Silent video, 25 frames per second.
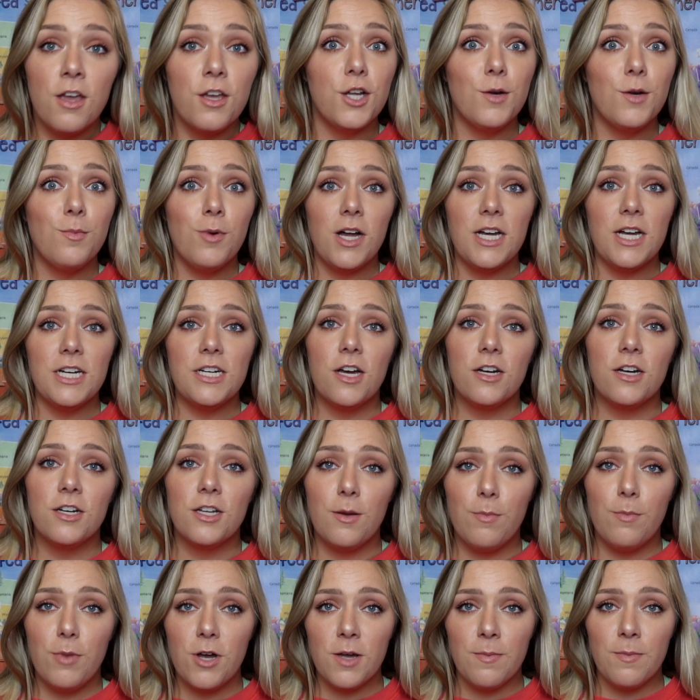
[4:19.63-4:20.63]
you're probably not
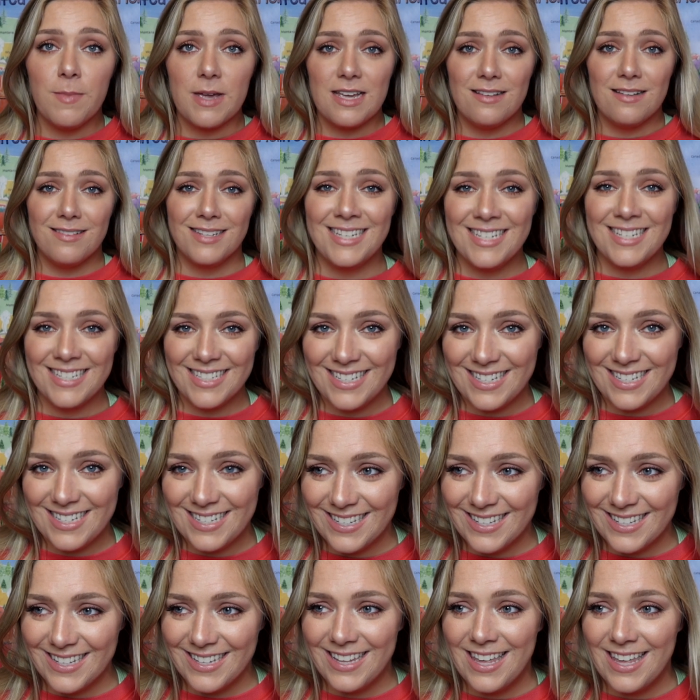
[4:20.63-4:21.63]
gonna book me.
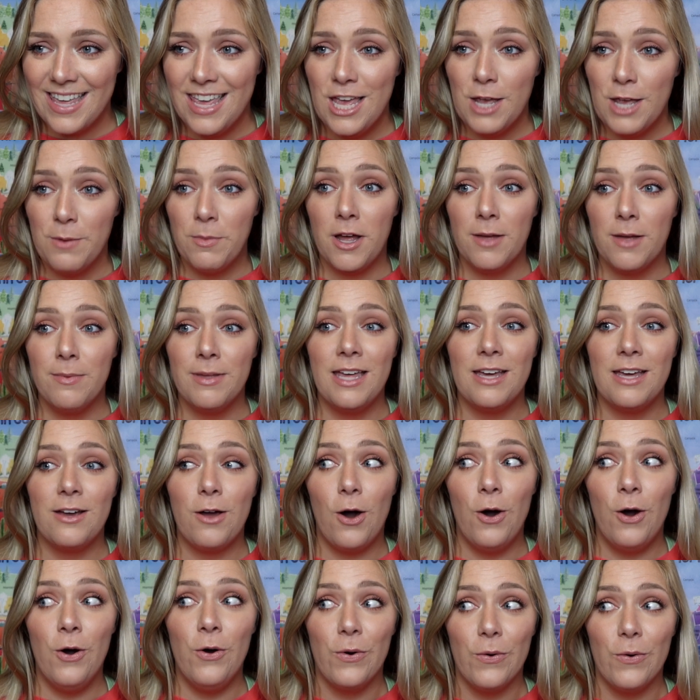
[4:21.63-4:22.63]
Probably be like,
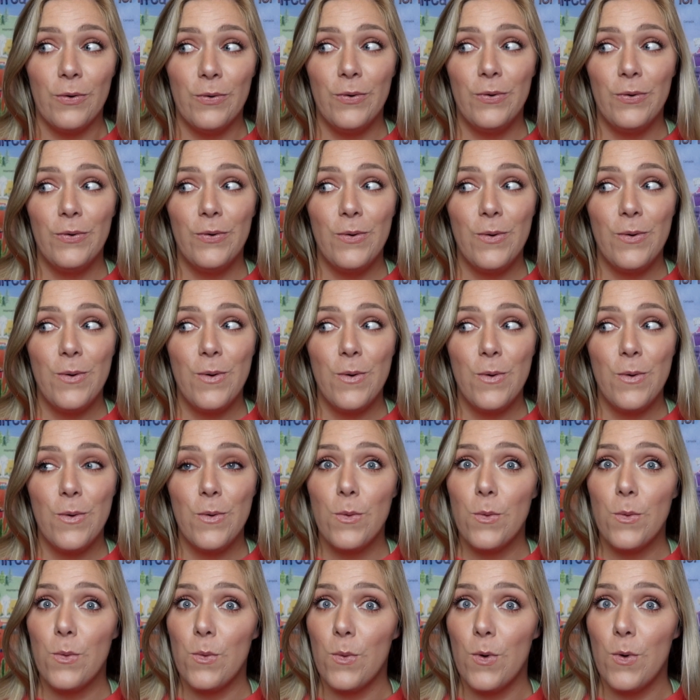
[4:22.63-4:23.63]
oh,
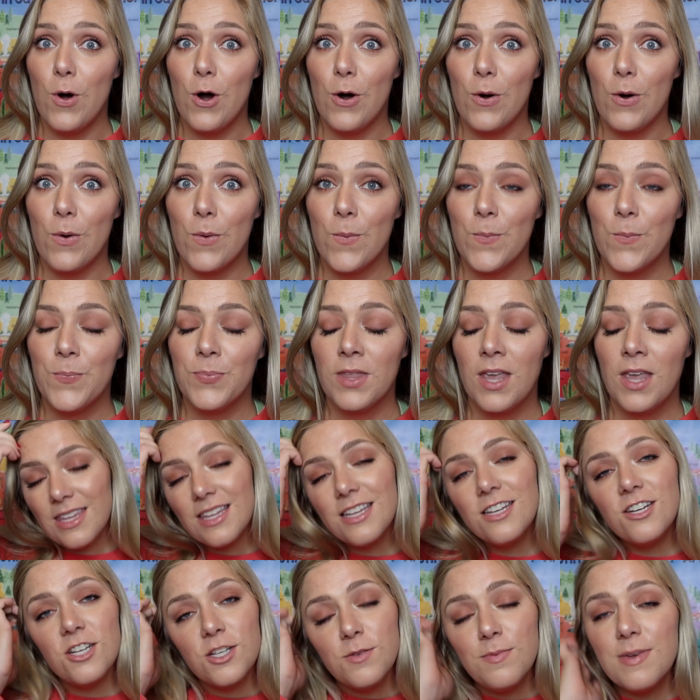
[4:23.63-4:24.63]
whoa.
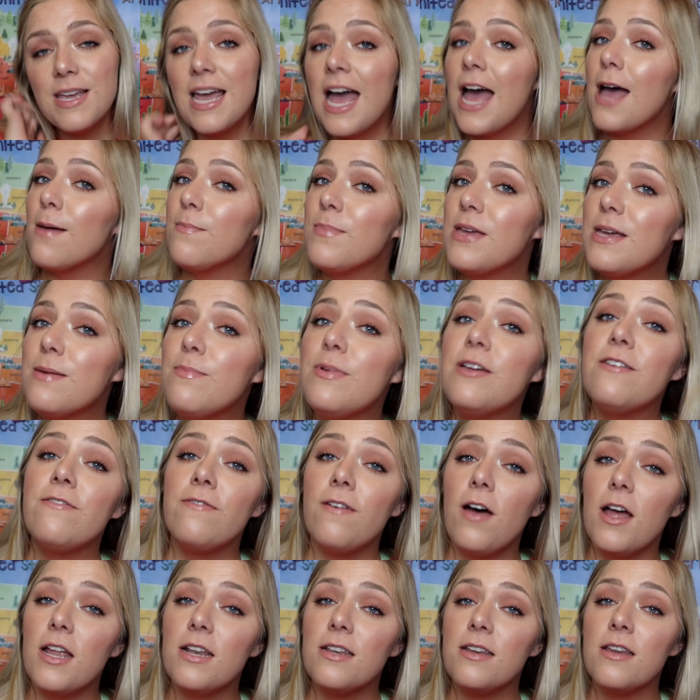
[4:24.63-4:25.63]
Just be happy, be
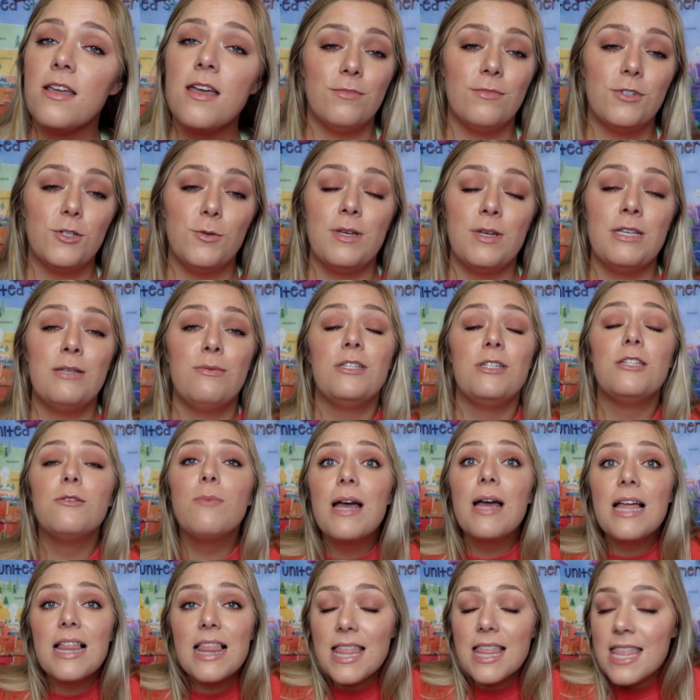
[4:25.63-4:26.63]
fun, which brings me
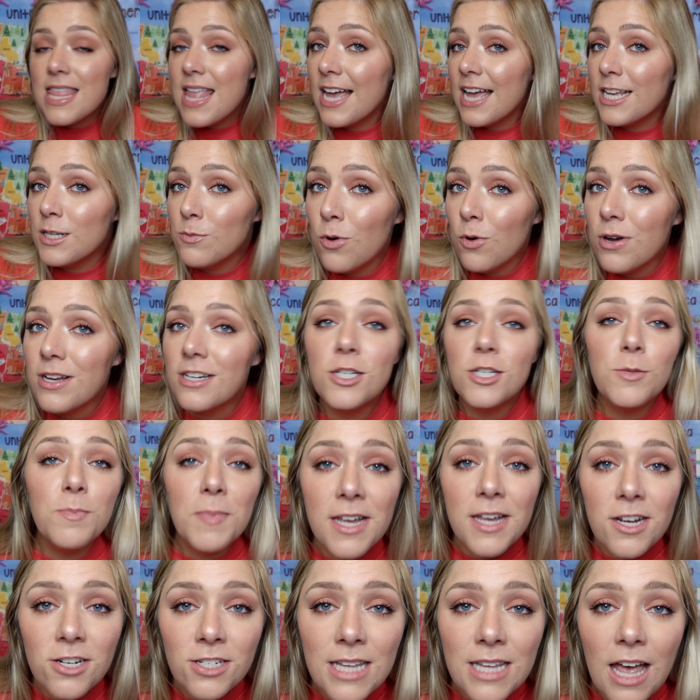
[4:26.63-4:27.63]
to my next point. Just
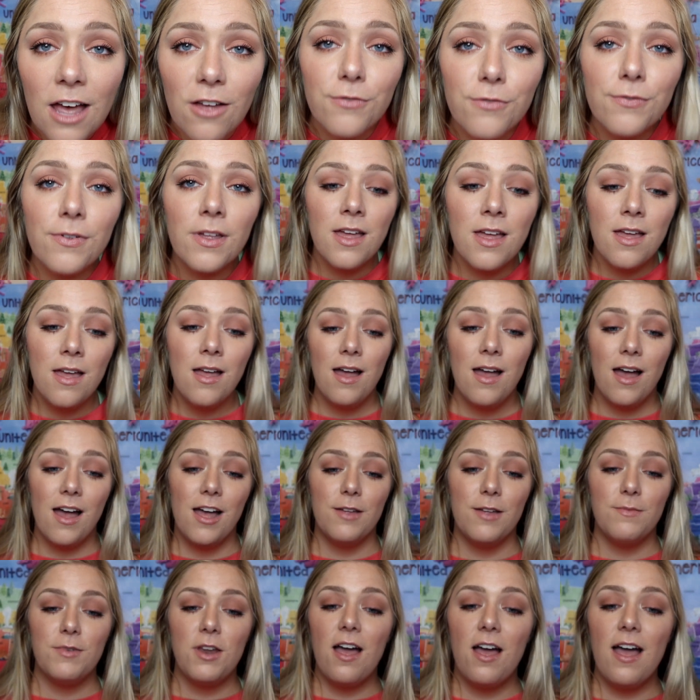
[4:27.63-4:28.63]
be yourself.
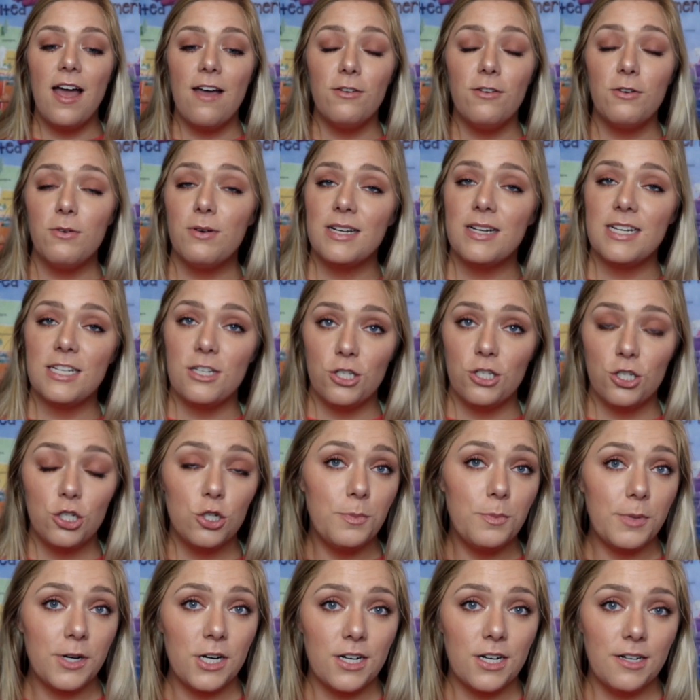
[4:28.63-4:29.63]
Not everyone is
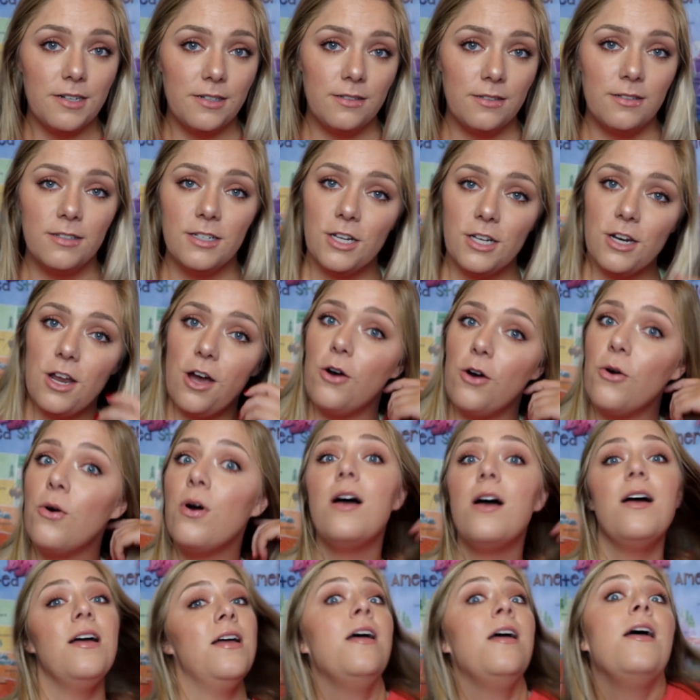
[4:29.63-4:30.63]
super, you know,
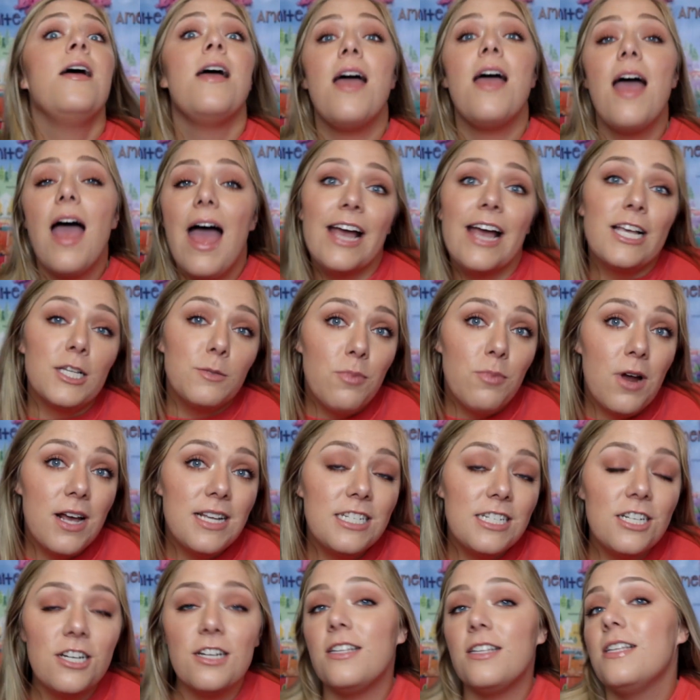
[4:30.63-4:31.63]

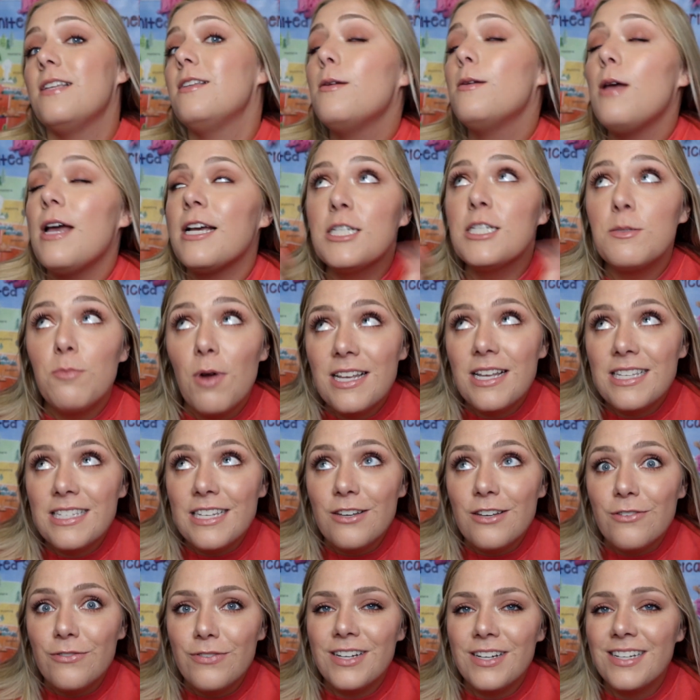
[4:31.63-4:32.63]

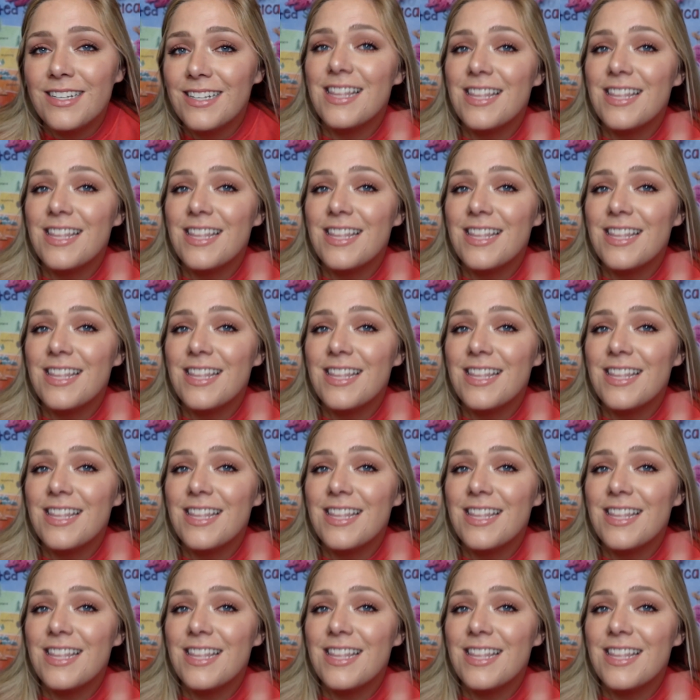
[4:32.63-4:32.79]
expressive